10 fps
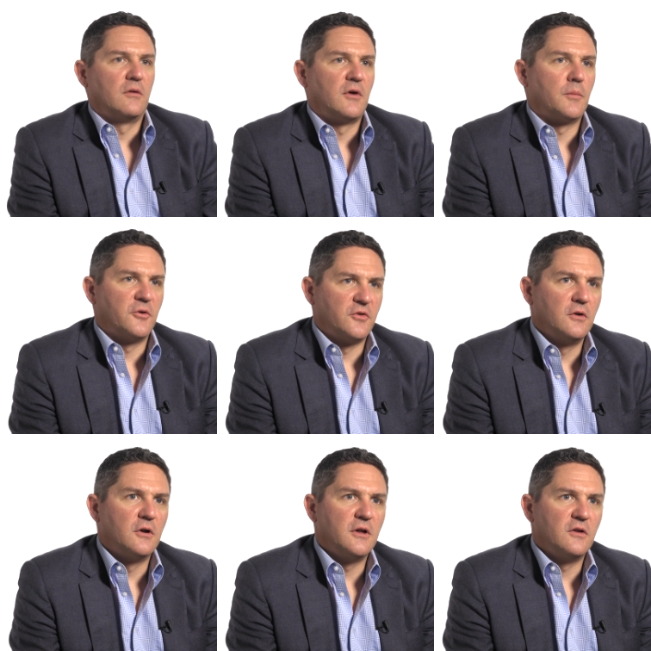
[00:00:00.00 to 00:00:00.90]
of
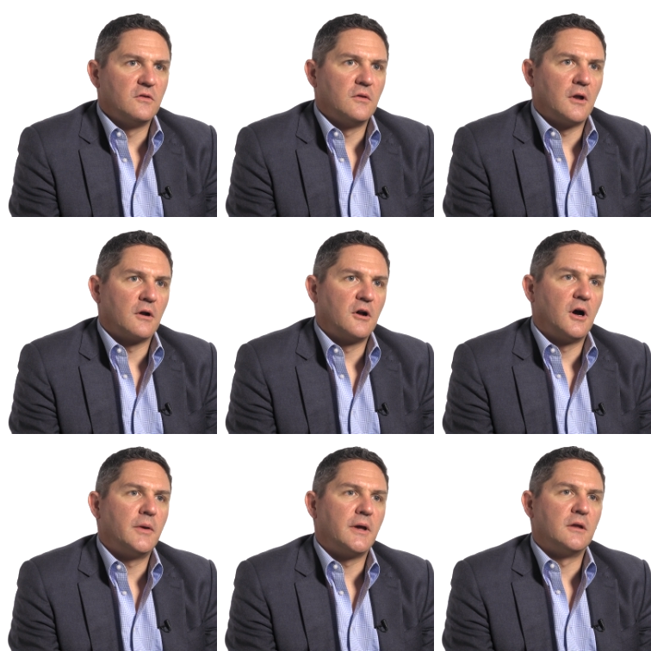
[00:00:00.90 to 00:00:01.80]
opportunities that are
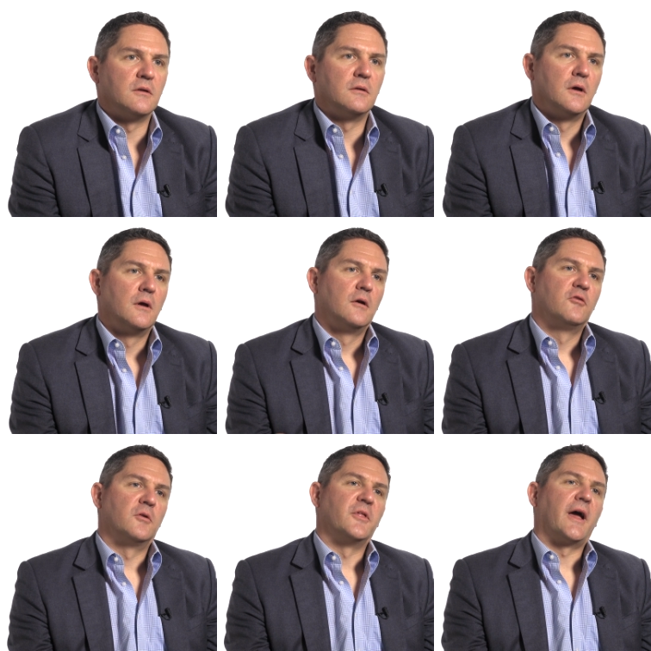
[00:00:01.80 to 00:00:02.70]
coming in
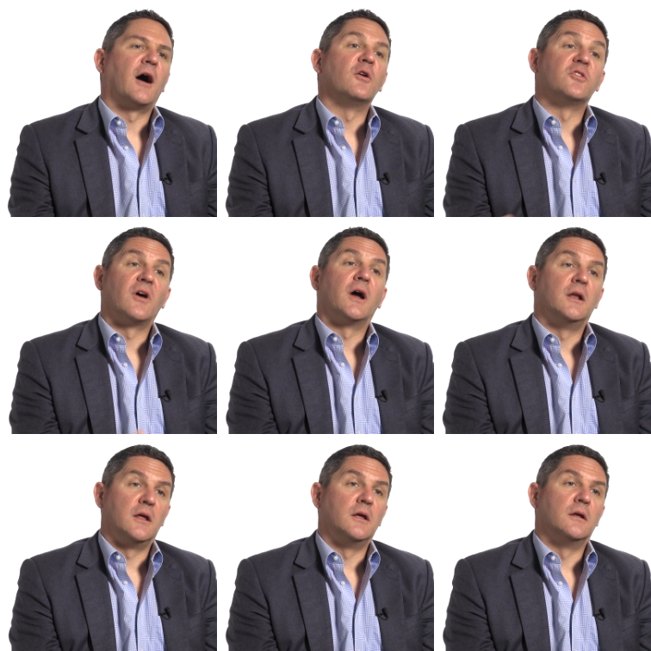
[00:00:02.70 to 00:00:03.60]
from the
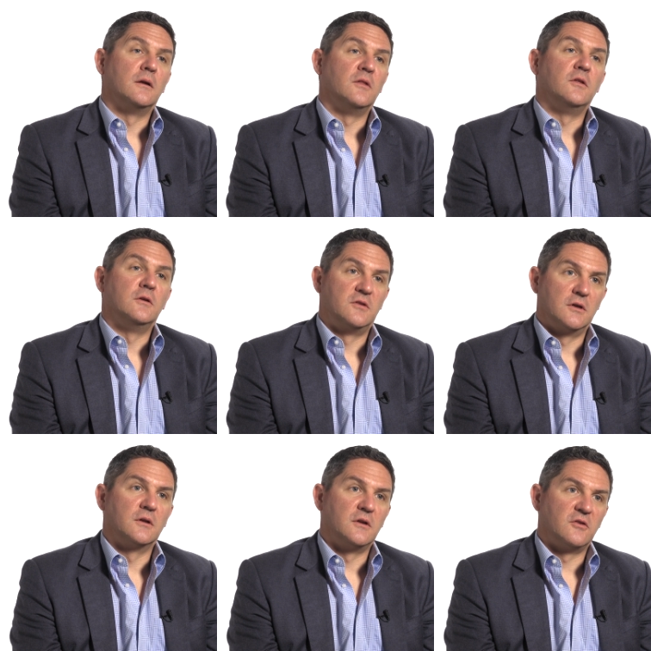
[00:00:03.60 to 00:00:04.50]
outside in in the
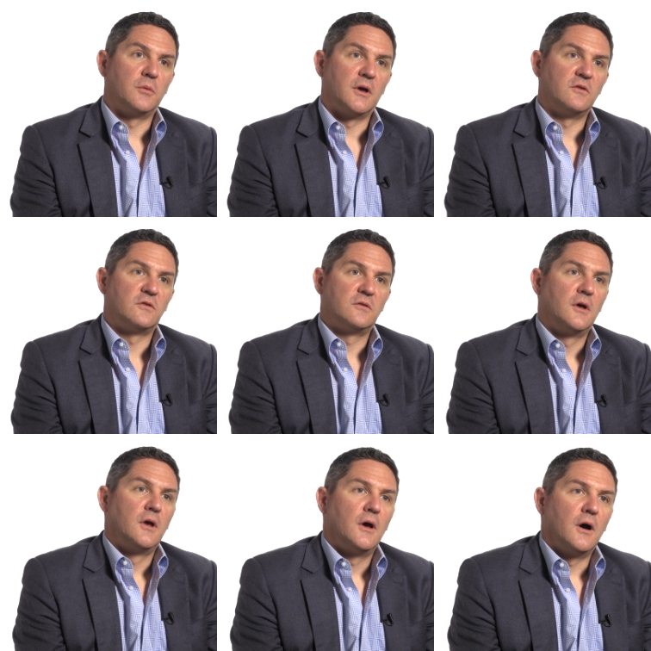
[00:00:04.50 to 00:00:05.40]
utility space.
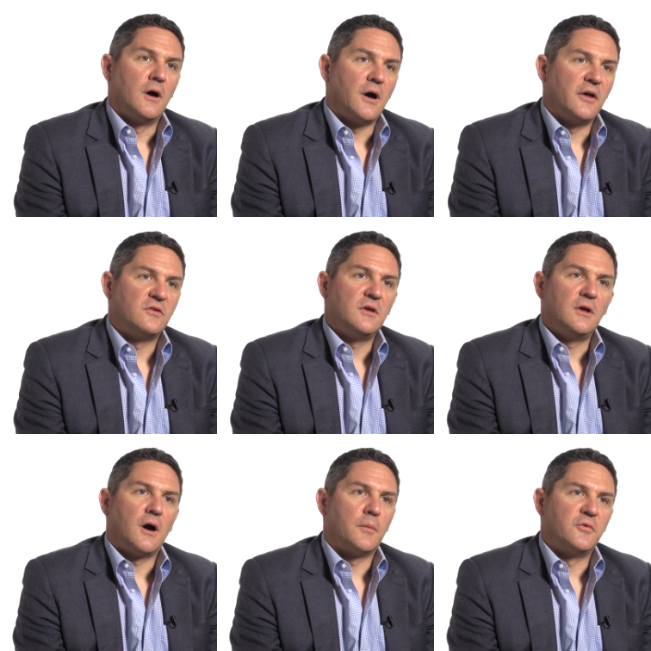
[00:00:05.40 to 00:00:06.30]
Uh, I
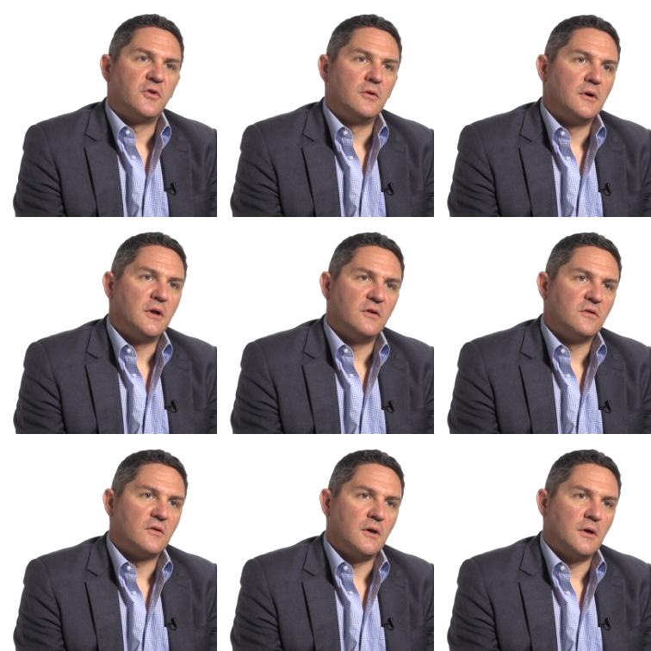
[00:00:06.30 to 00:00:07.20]
see
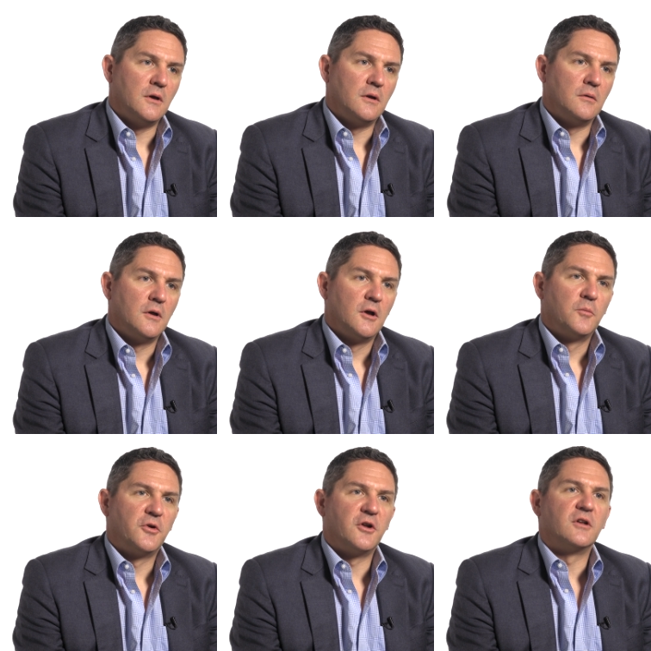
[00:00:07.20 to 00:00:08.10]
opportunities in
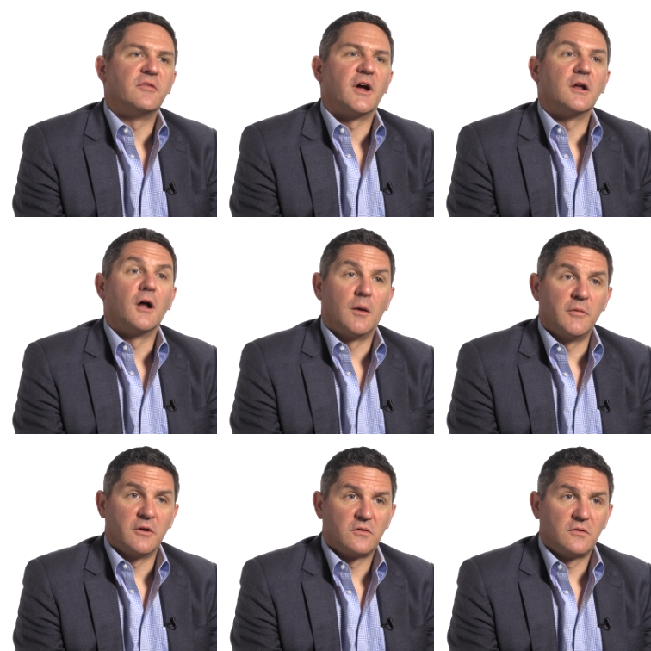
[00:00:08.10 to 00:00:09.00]
predictive
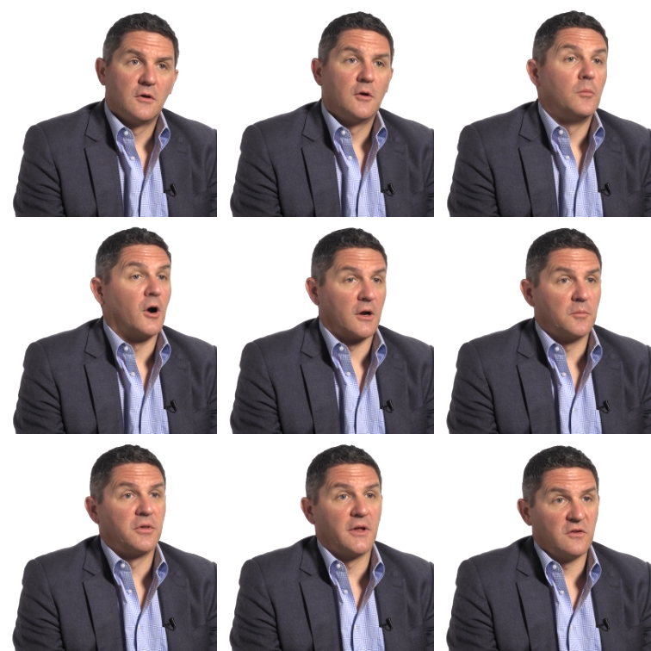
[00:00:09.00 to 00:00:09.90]
economics,
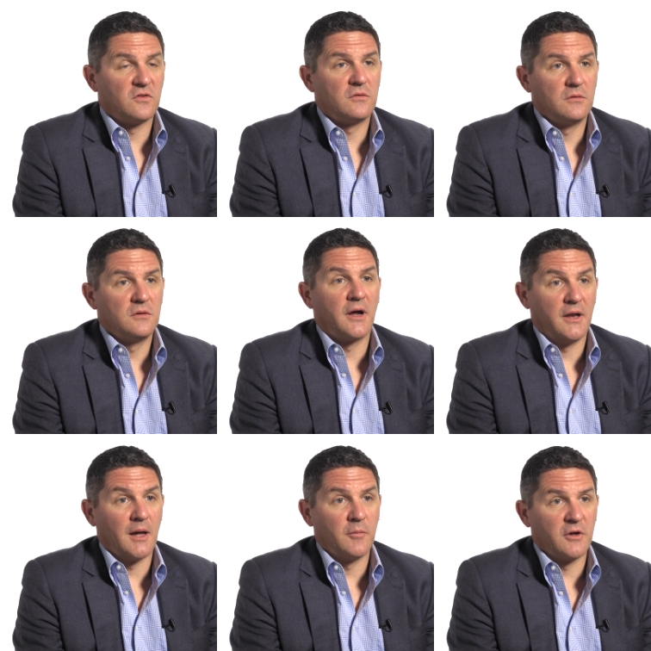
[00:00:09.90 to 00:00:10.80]
marketplace
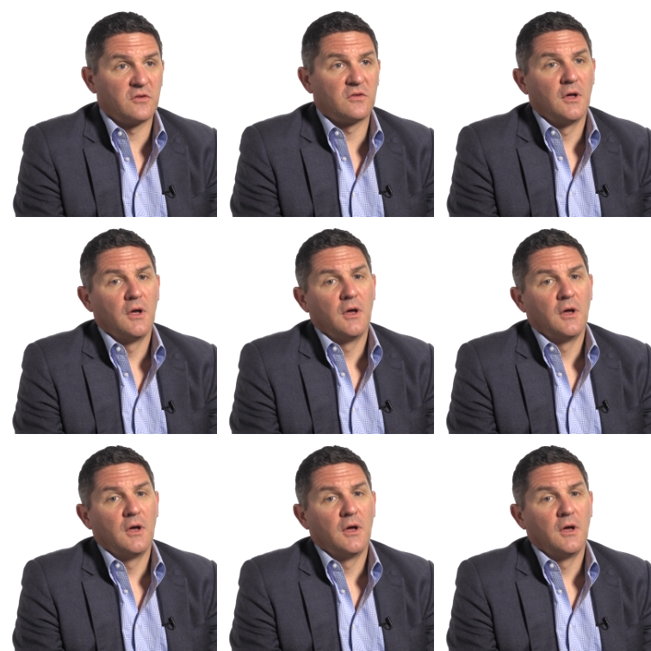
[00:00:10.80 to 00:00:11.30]
dynamics,